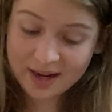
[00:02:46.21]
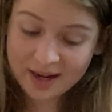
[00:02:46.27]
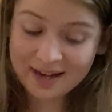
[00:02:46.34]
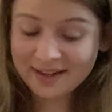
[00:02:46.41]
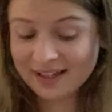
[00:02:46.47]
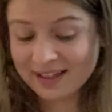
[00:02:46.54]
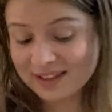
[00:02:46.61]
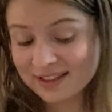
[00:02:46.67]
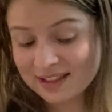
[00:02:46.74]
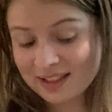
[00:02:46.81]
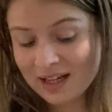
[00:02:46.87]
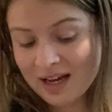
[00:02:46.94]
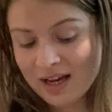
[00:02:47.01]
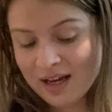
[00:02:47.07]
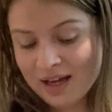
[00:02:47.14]
Next,
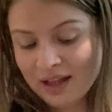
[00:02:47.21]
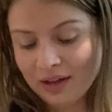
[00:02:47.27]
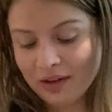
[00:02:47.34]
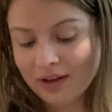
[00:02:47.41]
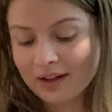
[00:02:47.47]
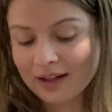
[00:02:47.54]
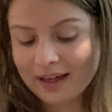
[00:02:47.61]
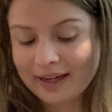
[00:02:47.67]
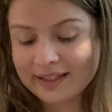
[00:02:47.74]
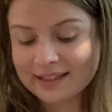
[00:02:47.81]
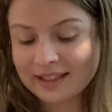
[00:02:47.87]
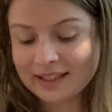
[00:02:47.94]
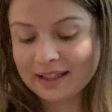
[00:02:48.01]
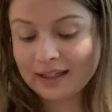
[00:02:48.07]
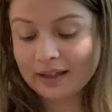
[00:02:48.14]

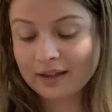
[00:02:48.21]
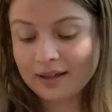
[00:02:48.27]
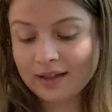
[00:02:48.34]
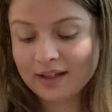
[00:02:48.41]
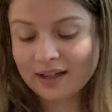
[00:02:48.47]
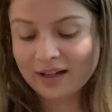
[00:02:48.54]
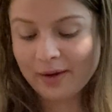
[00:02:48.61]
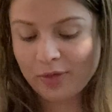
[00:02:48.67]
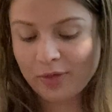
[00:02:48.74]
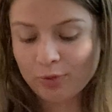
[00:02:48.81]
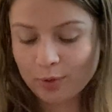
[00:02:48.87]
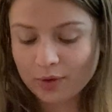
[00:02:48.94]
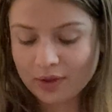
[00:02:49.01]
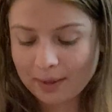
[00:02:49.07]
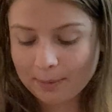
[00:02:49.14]
legalizing
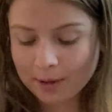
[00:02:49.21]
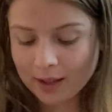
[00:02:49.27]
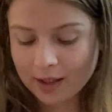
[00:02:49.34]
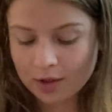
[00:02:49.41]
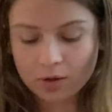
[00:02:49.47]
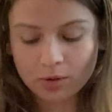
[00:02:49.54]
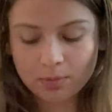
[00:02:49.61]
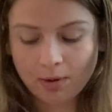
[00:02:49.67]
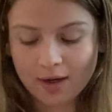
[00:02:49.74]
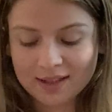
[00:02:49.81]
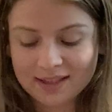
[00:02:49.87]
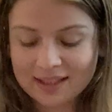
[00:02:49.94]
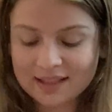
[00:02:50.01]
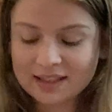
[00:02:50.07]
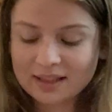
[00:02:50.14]
through the political
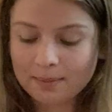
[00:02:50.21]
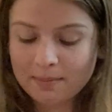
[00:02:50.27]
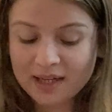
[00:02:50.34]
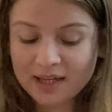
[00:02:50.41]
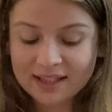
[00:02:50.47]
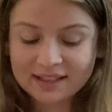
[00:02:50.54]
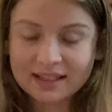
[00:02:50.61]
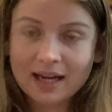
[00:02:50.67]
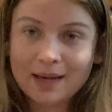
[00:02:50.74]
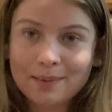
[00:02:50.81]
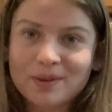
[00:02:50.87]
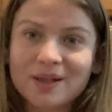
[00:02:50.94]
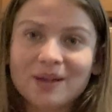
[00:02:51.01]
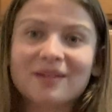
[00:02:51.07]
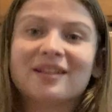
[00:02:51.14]
process demeans
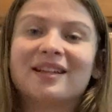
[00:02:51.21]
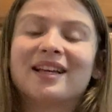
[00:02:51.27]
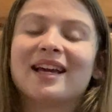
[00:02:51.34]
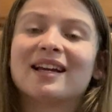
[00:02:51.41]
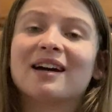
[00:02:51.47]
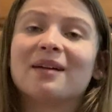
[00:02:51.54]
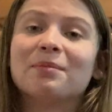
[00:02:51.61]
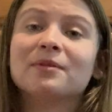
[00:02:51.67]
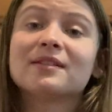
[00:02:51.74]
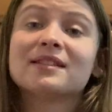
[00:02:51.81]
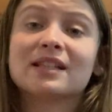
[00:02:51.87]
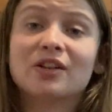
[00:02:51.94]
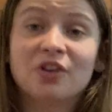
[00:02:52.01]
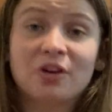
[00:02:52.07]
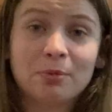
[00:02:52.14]
gay couples
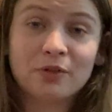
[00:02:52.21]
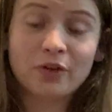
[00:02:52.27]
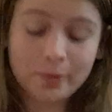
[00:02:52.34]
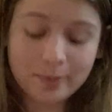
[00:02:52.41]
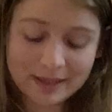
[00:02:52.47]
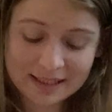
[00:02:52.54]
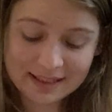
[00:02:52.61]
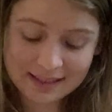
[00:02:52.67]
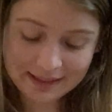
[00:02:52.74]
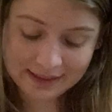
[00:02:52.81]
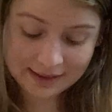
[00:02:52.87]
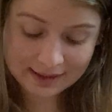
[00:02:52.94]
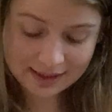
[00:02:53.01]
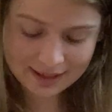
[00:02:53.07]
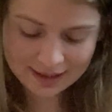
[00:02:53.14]
in homophobic
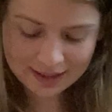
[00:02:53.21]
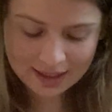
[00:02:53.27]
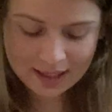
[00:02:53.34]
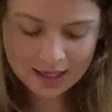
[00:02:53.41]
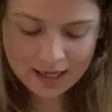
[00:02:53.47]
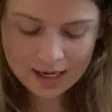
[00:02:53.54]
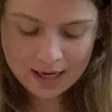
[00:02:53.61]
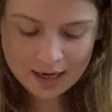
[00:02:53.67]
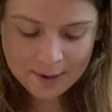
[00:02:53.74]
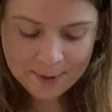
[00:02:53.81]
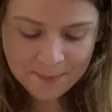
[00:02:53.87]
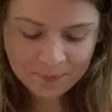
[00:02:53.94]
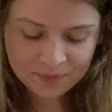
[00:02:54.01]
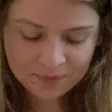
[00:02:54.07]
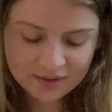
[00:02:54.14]
states.
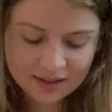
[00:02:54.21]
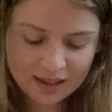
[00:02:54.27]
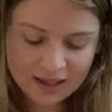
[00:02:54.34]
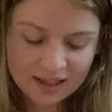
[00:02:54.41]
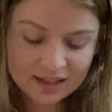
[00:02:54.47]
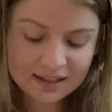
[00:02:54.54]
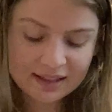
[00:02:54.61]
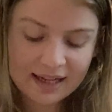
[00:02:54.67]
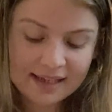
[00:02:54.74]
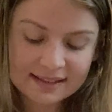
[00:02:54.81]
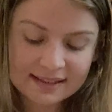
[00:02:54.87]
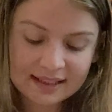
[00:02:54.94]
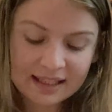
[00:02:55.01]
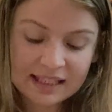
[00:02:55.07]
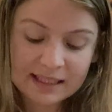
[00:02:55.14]
Gays
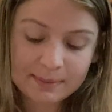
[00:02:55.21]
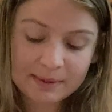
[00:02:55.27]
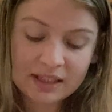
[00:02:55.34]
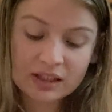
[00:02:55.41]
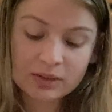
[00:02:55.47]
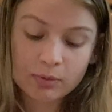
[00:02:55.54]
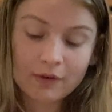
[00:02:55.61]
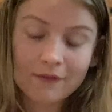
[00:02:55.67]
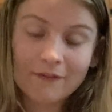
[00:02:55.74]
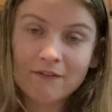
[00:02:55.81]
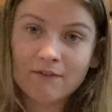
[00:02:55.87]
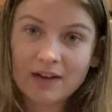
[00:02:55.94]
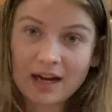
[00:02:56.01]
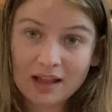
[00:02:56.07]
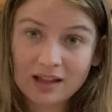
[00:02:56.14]
and lesbians were
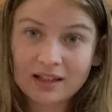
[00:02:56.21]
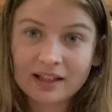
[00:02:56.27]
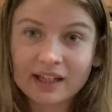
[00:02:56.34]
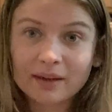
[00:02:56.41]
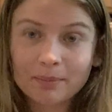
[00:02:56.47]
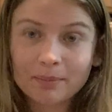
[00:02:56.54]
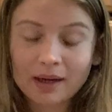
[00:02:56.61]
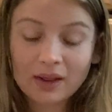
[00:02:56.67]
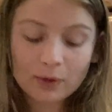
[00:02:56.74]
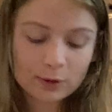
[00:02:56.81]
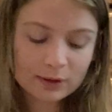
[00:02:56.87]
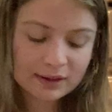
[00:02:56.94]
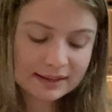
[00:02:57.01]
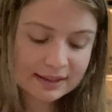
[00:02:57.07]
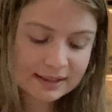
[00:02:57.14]
validated by
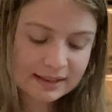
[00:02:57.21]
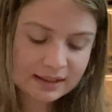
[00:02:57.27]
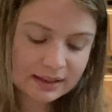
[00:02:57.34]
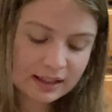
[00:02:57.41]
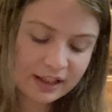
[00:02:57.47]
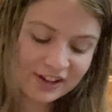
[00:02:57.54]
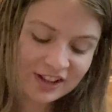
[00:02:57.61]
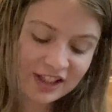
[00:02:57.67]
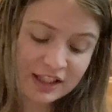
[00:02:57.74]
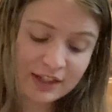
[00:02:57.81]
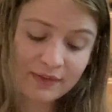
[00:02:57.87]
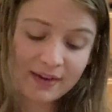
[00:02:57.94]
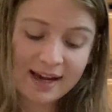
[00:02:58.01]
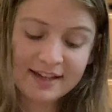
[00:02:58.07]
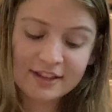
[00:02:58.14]
Lawrence.
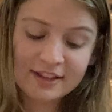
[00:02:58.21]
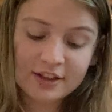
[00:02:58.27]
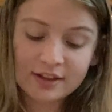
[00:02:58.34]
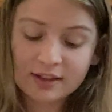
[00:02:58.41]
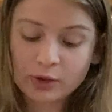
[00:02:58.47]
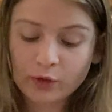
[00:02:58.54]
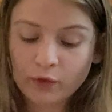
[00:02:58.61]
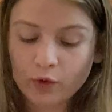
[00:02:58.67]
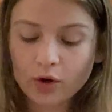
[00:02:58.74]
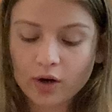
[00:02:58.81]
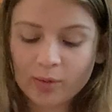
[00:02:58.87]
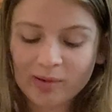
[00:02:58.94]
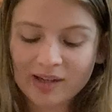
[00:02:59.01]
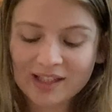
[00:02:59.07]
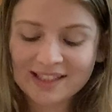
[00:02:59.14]
Justifications for
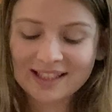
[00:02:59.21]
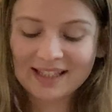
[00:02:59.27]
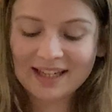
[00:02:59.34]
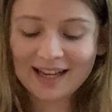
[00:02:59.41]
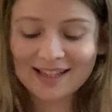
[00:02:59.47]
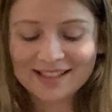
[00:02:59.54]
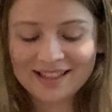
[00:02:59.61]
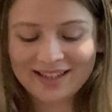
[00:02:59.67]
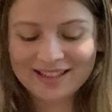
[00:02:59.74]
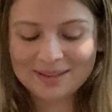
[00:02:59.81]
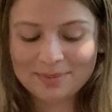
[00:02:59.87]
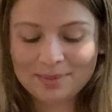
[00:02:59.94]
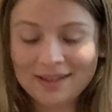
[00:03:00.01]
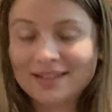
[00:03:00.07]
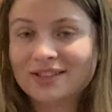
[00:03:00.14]
oppressing gays and
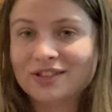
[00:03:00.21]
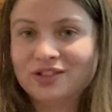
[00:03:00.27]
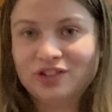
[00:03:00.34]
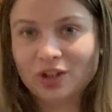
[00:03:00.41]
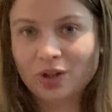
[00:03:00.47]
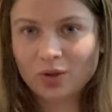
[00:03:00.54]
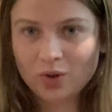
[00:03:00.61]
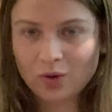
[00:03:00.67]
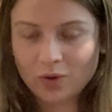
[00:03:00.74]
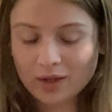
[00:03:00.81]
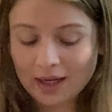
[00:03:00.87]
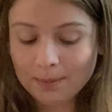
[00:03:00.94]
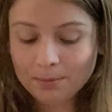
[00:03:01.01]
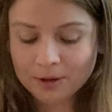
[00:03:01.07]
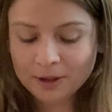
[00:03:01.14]
lesbians don't hold
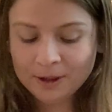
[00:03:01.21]
up.